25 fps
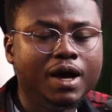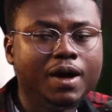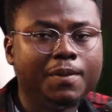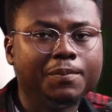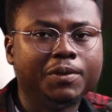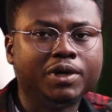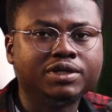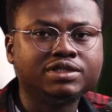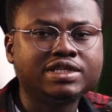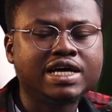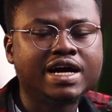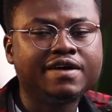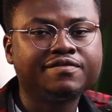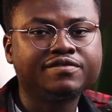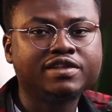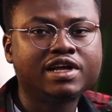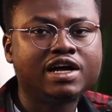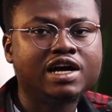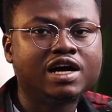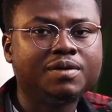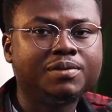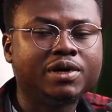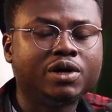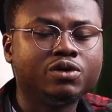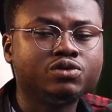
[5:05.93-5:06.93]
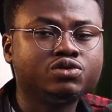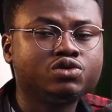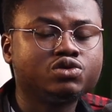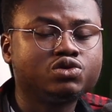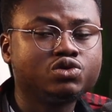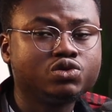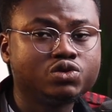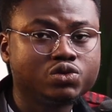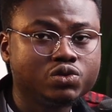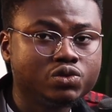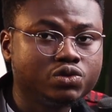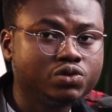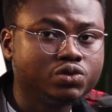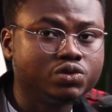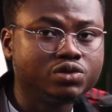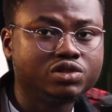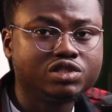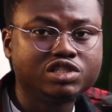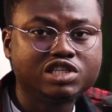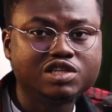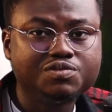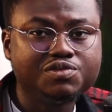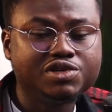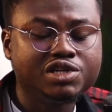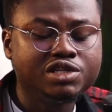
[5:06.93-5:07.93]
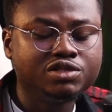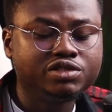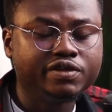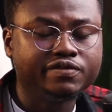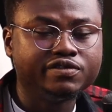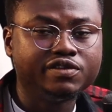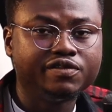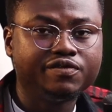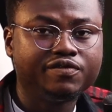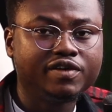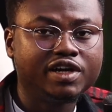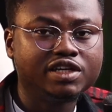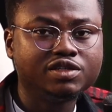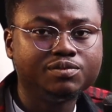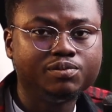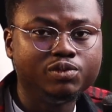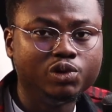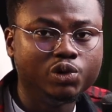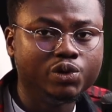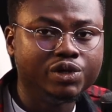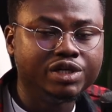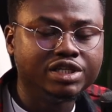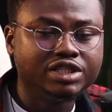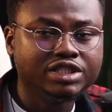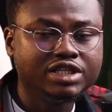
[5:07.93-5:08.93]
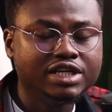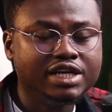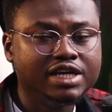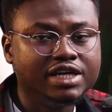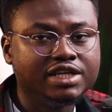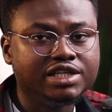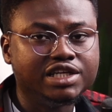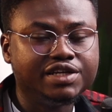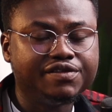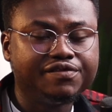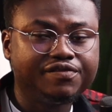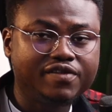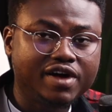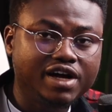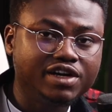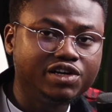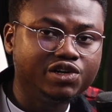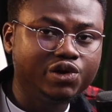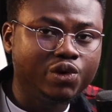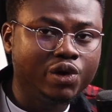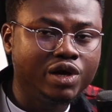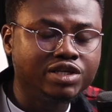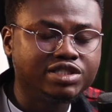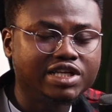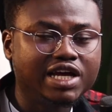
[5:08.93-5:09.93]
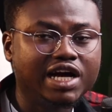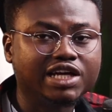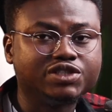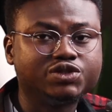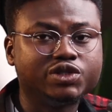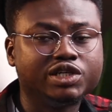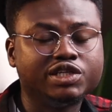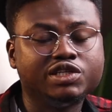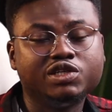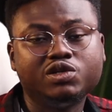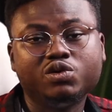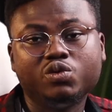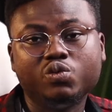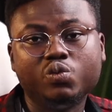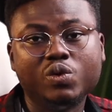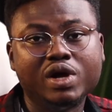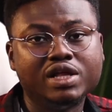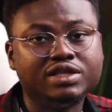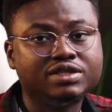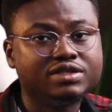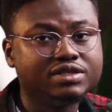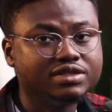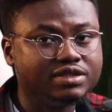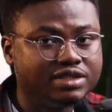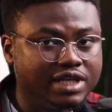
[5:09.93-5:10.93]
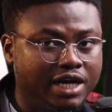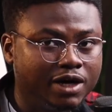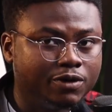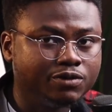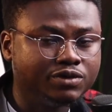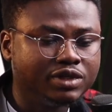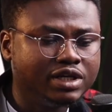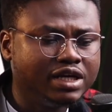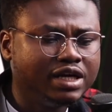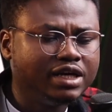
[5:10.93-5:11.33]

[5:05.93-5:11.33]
But after about 2 to 3 minutes of the fan blowing, the fan noise actually went down.